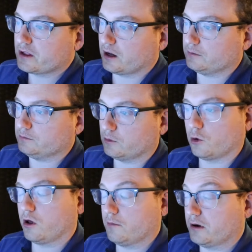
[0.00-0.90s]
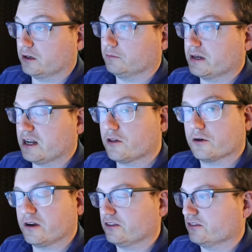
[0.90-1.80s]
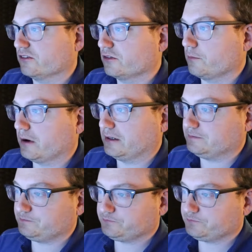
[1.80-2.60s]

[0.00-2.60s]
Among many other reasons, but